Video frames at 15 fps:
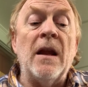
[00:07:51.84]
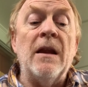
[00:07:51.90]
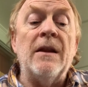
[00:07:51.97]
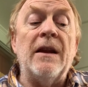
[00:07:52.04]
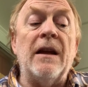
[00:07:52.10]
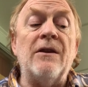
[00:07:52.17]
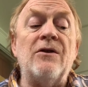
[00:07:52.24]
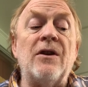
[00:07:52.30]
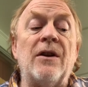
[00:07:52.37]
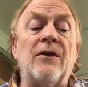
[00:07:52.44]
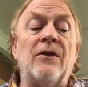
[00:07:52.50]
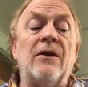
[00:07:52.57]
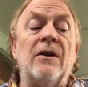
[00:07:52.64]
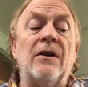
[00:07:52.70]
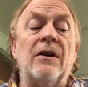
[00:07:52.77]
that
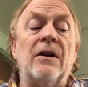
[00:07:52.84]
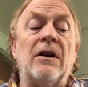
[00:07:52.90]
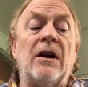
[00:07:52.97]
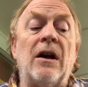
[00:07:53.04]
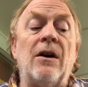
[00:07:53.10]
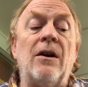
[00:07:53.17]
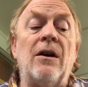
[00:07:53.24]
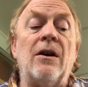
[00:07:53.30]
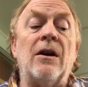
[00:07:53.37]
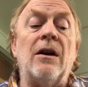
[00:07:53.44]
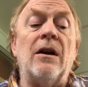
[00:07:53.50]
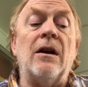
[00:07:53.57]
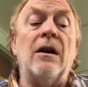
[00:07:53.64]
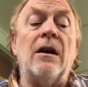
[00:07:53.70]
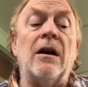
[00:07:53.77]
just caught
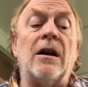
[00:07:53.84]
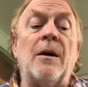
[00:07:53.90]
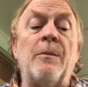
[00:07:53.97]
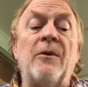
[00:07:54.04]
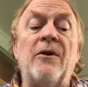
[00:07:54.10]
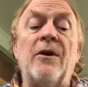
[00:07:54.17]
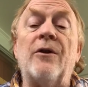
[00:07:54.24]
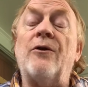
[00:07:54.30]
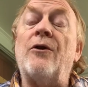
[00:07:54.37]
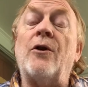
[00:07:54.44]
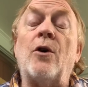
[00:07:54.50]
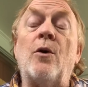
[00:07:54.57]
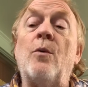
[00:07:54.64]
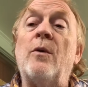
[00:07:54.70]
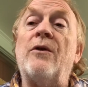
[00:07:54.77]
a couple years
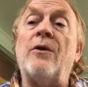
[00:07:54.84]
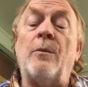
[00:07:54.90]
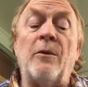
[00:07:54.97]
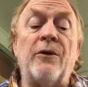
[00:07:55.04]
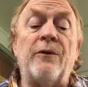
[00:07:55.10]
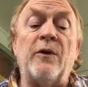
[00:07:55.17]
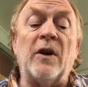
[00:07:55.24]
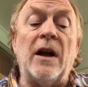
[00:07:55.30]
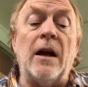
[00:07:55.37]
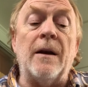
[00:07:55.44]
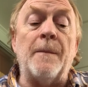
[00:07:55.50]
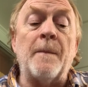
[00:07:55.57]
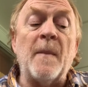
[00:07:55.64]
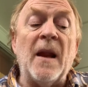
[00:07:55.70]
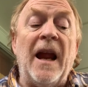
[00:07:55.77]
ago was almost
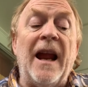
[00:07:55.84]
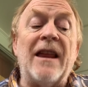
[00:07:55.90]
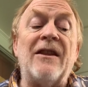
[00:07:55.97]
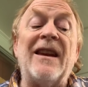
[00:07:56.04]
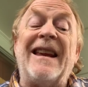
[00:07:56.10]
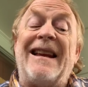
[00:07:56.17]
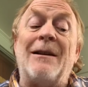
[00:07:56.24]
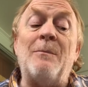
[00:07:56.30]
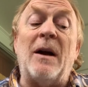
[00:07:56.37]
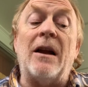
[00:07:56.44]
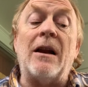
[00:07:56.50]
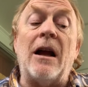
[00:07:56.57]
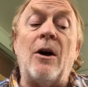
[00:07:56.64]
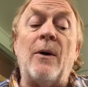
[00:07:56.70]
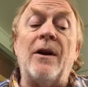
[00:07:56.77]
forgotten. And thinking about
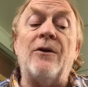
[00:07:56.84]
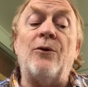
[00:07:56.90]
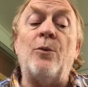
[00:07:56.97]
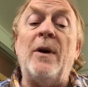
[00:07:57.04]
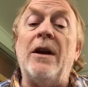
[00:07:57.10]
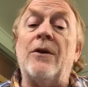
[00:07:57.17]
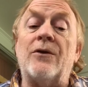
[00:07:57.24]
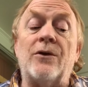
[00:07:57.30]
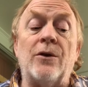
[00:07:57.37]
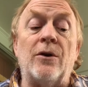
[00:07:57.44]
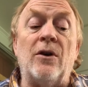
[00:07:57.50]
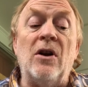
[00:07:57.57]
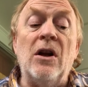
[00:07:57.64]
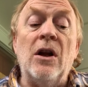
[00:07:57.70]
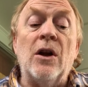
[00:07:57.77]
how a Swedish
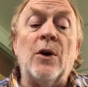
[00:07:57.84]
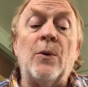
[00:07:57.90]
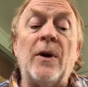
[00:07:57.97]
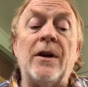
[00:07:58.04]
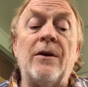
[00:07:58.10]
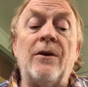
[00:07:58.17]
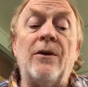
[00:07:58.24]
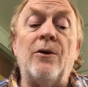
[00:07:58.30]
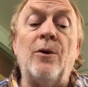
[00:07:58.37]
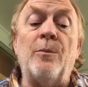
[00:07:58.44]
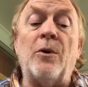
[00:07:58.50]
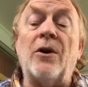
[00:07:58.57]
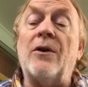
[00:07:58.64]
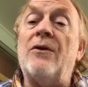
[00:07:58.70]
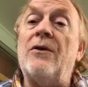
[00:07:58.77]
girl, Greta
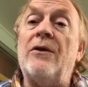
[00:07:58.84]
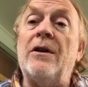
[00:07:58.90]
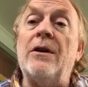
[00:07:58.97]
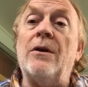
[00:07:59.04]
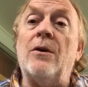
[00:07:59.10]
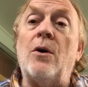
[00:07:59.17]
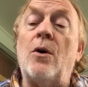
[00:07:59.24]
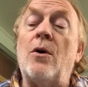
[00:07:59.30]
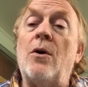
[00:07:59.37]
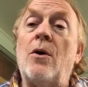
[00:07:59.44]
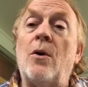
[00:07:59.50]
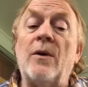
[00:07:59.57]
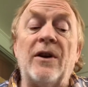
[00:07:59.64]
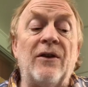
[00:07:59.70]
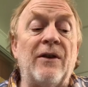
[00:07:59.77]
Thunberg, still
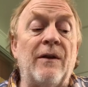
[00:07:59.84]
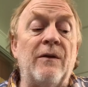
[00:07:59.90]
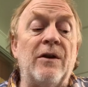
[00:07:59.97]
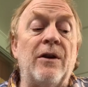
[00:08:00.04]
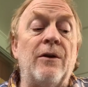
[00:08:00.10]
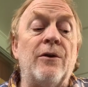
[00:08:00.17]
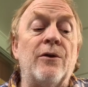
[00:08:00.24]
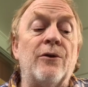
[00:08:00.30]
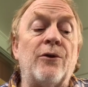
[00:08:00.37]
only 17 years